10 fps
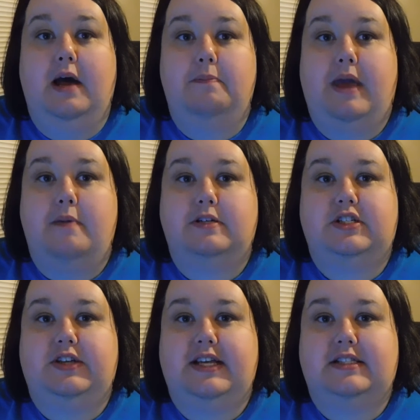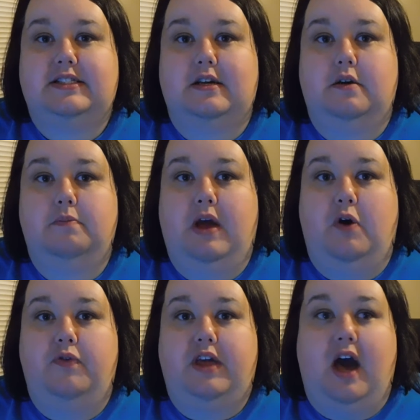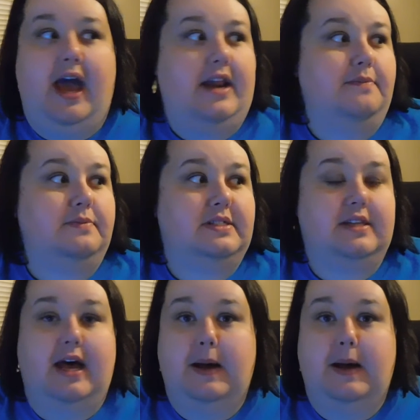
be able to get some healthy items